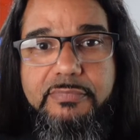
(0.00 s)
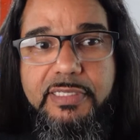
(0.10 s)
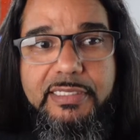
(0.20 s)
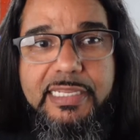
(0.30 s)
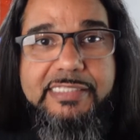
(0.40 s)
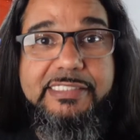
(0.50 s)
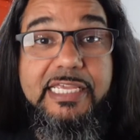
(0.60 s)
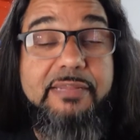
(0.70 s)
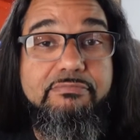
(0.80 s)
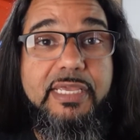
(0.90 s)
and that's
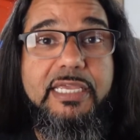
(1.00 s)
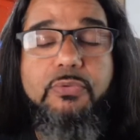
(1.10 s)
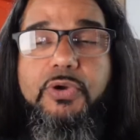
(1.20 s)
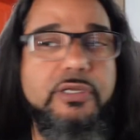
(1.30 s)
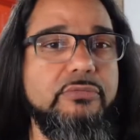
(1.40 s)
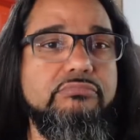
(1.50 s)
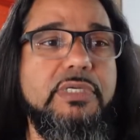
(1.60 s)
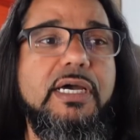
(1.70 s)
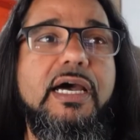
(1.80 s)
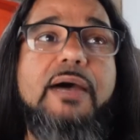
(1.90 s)
it. Make it work.
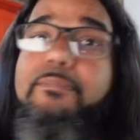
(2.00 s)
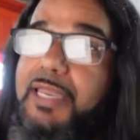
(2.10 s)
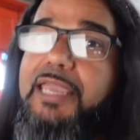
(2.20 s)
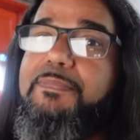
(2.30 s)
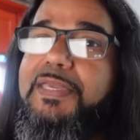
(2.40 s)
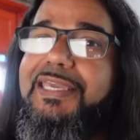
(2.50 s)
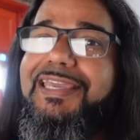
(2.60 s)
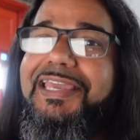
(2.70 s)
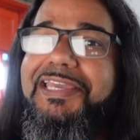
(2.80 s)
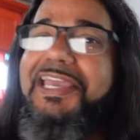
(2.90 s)

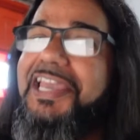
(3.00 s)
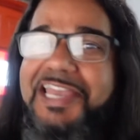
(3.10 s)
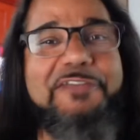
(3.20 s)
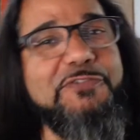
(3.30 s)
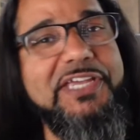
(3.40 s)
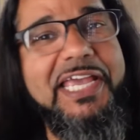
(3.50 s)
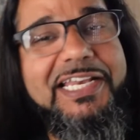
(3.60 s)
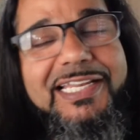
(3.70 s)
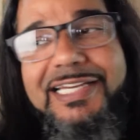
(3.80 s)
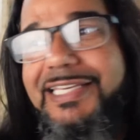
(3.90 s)
Maybe if you get
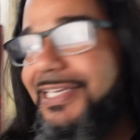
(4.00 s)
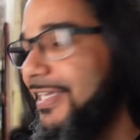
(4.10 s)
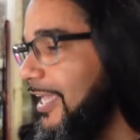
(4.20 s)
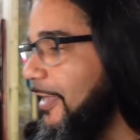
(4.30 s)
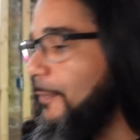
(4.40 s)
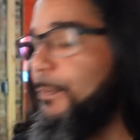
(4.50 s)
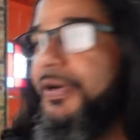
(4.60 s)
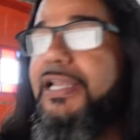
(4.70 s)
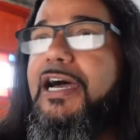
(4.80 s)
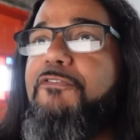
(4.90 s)
lucky.
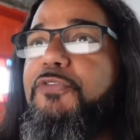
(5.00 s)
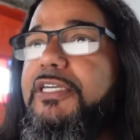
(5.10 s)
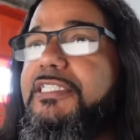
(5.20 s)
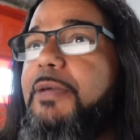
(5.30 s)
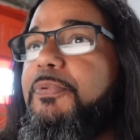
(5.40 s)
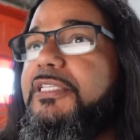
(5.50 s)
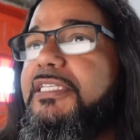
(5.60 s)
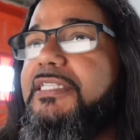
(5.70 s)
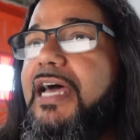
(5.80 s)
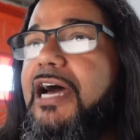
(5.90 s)
But for example,
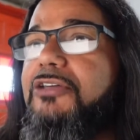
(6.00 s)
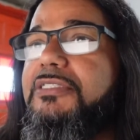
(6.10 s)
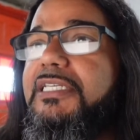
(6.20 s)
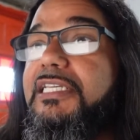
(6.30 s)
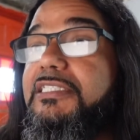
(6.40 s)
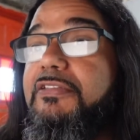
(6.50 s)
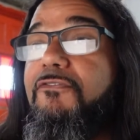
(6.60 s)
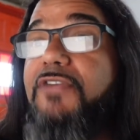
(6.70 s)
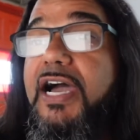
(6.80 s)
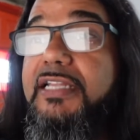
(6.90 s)
this house is
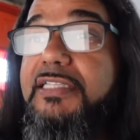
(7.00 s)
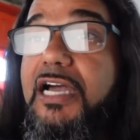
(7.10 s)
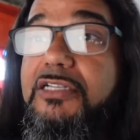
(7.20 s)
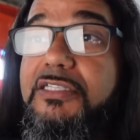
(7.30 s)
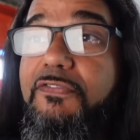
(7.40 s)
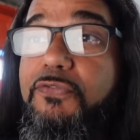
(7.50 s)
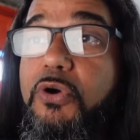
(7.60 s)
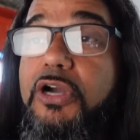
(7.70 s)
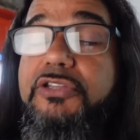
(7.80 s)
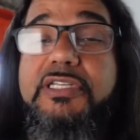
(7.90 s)

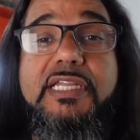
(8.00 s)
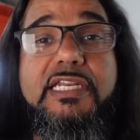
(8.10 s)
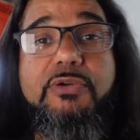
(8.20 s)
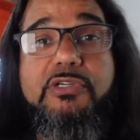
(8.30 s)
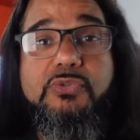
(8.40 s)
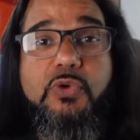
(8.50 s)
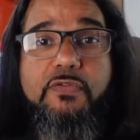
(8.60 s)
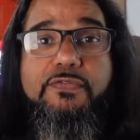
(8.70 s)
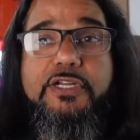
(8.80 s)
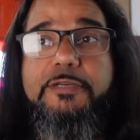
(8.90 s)
5,491 square
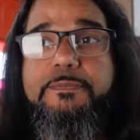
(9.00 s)
foot.